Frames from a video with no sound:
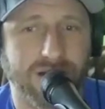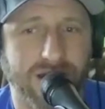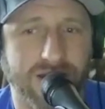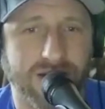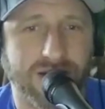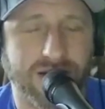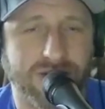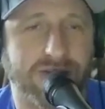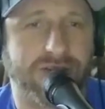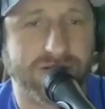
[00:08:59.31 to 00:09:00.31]
And
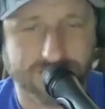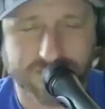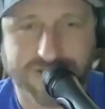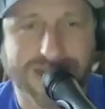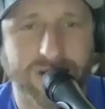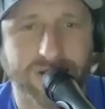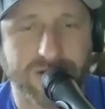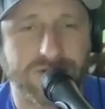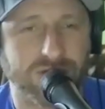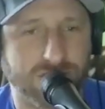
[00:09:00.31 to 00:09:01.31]
then this
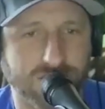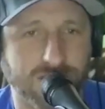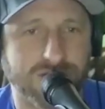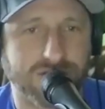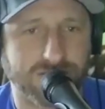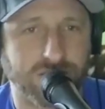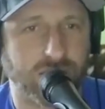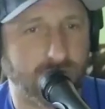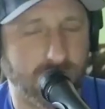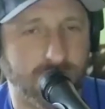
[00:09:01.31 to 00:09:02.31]
stallion starts,
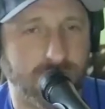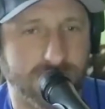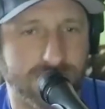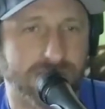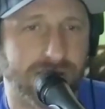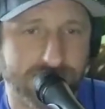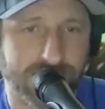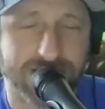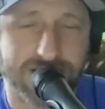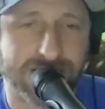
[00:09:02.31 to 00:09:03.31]
it's
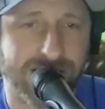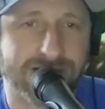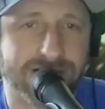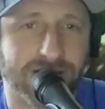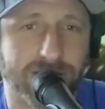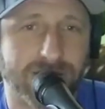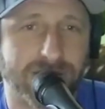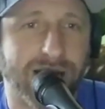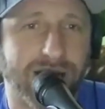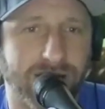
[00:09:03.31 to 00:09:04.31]
I think it's sizing up his
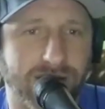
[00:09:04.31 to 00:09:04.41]
mare